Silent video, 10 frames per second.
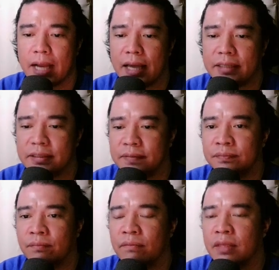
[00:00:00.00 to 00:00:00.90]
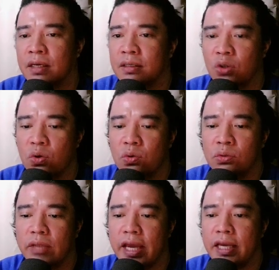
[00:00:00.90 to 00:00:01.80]
guys.
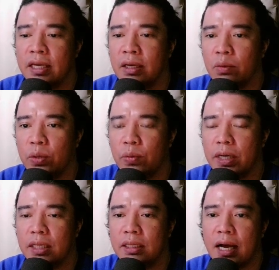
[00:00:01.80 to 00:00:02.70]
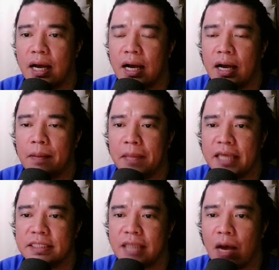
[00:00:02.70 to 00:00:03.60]
So today, we will
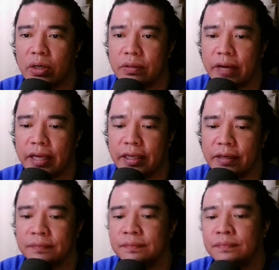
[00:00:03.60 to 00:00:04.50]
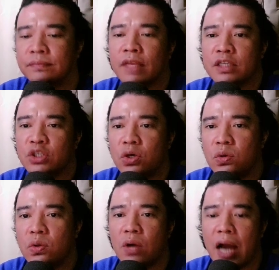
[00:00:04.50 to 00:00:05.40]
place our grain here.
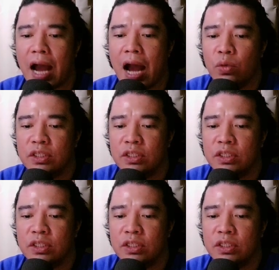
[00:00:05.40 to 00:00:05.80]
So I will